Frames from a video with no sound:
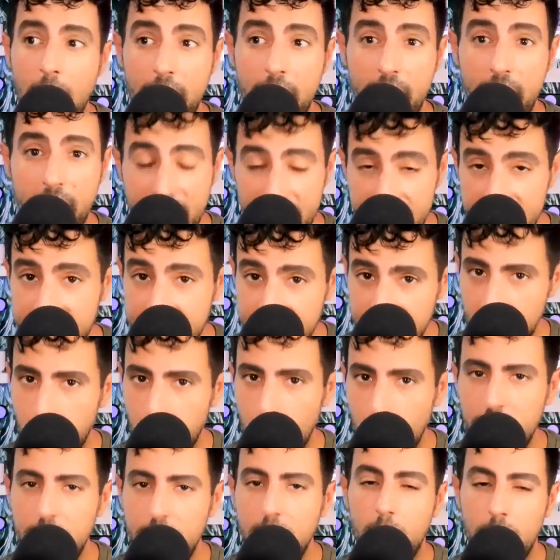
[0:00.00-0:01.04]
This is
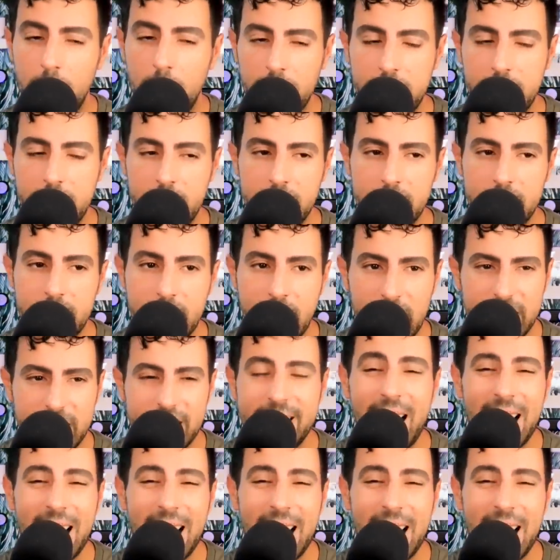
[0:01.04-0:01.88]
what you wanted to discuss.